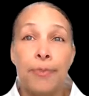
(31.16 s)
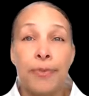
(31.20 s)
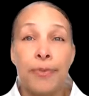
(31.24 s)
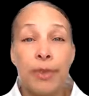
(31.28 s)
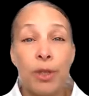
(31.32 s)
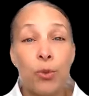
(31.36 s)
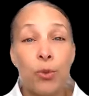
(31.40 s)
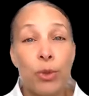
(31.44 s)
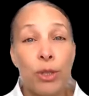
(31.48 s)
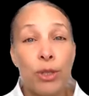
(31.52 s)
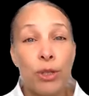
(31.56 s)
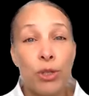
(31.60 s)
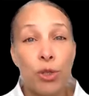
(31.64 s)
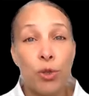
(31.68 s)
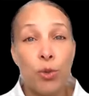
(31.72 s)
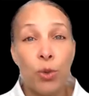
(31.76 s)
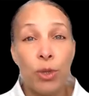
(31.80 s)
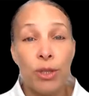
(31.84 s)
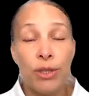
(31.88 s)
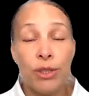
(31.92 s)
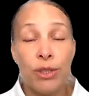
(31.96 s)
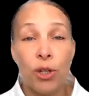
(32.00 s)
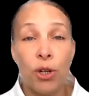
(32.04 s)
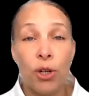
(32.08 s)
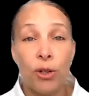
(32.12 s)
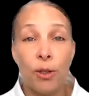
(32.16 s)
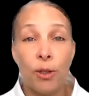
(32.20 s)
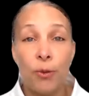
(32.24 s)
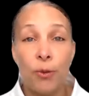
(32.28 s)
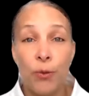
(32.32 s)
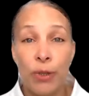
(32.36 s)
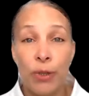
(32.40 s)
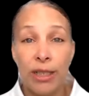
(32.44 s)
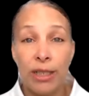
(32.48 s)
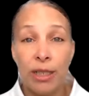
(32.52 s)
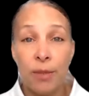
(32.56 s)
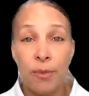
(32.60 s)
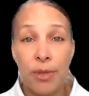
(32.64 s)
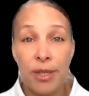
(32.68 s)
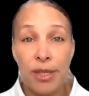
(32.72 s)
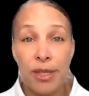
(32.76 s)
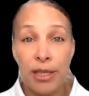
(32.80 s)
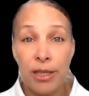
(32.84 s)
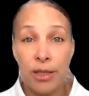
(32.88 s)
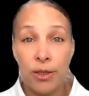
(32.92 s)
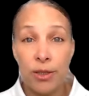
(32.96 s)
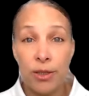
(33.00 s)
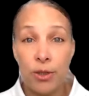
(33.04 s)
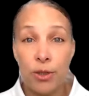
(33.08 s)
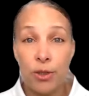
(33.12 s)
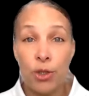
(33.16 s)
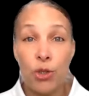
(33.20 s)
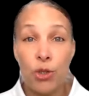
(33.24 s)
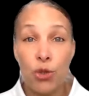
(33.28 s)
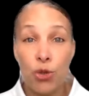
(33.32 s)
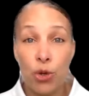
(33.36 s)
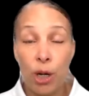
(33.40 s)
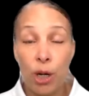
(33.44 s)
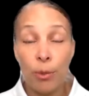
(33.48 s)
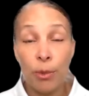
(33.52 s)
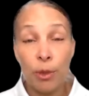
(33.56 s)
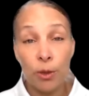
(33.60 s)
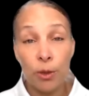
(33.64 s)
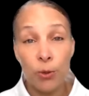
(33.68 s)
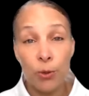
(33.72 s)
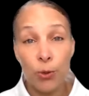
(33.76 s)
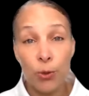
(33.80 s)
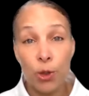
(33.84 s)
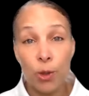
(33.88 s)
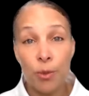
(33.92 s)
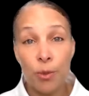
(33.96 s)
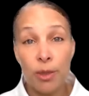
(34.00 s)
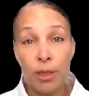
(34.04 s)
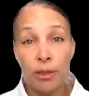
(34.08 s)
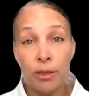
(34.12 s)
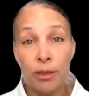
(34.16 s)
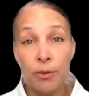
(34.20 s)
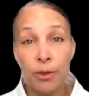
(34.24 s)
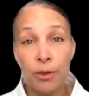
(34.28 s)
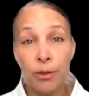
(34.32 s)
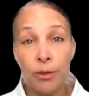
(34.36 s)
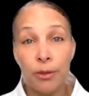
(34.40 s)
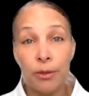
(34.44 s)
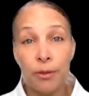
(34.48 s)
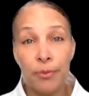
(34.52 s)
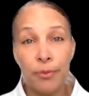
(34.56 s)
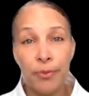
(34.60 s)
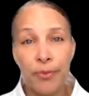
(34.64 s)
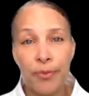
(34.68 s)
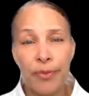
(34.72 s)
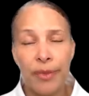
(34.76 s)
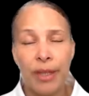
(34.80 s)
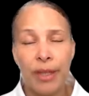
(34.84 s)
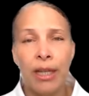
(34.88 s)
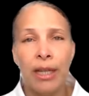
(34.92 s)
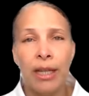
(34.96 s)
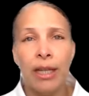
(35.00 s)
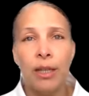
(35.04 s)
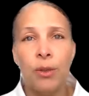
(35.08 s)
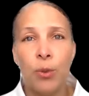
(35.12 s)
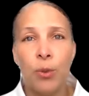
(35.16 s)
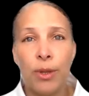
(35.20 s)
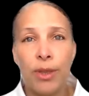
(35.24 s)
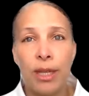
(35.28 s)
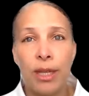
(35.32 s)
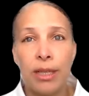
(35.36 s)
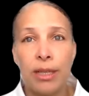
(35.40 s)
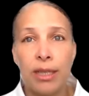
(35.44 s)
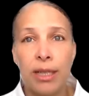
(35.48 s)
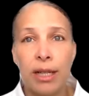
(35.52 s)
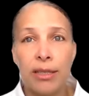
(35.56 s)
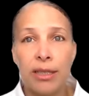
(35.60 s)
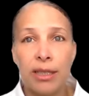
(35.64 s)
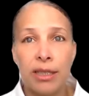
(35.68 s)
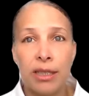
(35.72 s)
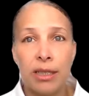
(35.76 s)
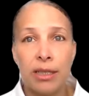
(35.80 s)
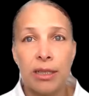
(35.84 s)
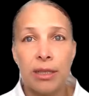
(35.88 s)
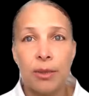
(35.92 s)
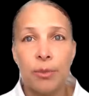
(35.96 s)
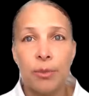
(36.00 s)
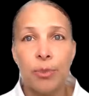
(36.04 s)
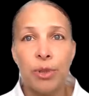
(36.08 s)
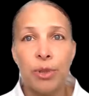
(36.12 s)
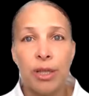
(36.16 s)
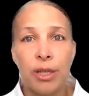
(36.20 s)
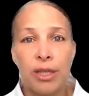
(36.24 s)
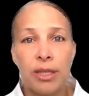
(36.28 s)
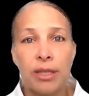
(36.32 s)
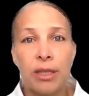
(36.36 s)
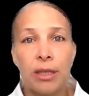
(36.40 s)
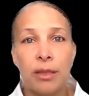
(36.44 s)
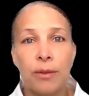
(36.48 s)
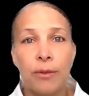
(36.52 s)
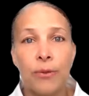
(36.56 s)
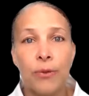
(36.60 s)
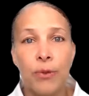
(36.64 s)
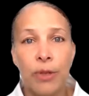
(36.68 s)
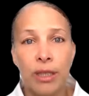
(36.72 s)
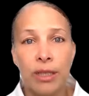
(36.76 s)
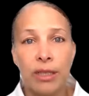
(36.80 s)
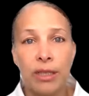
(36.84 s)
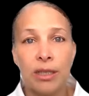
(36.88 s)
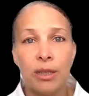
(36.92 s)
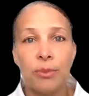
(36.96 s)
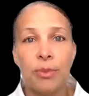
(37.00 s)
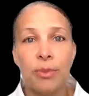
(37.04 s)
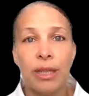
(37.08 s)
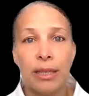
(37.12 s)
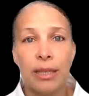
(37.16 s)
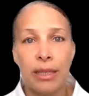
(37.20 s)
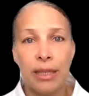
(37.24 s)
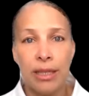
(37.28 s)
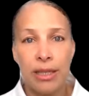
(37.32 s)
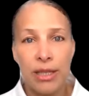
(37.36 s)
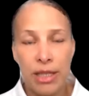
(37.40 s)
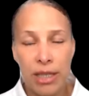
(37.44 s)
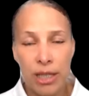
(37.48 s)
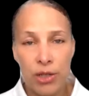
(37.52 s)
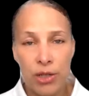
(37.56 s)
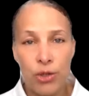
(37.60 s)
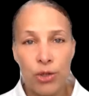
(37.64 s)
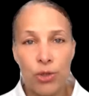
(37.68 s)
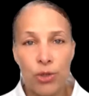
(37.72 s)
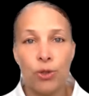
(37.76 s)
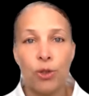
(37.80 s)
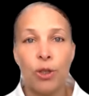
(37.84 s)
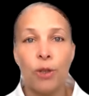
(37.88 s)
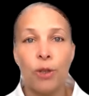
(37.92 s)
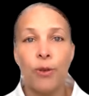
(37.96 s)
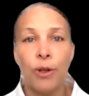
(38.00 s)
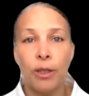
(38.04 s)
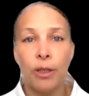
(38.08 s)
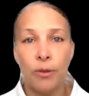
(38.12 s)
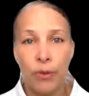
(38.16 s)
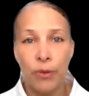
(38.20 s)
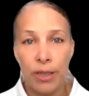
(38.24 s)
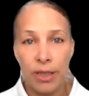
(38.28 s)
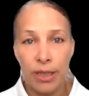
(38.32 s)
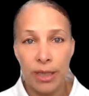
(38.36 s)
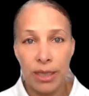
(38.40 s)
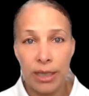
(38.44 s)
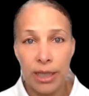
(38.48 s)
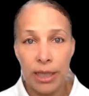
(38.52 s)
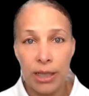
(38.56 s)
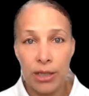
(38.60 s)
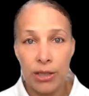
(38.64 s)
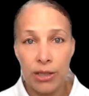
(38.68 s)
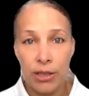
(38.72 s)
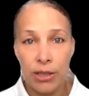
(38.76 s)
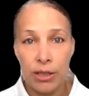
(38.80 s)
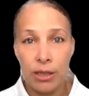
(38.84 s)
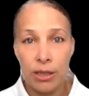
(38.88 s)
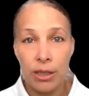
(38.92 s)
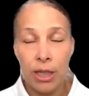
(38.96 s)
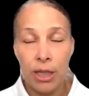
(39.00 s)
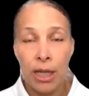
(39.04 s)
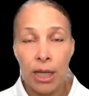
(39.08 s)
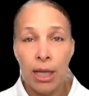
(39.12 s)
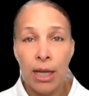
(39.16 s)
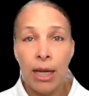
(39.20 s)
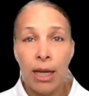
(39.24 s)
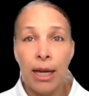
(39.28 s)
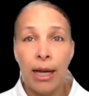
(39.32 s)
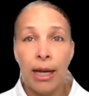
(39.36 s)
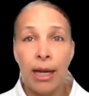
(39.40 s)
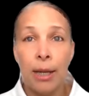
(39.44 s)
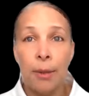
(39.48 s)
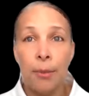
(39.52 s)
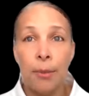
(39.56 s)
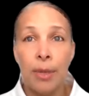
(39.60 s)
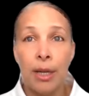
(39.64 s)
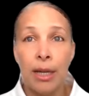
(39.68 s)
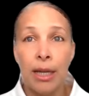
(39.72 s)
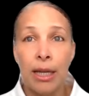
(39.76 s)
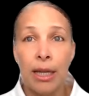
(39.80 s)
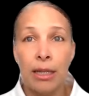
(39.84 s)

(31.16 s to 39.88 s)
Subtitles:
We do what's called a victim-centered, trauma-informed interview. And what that does is it puts the victim in the center of our investigation. And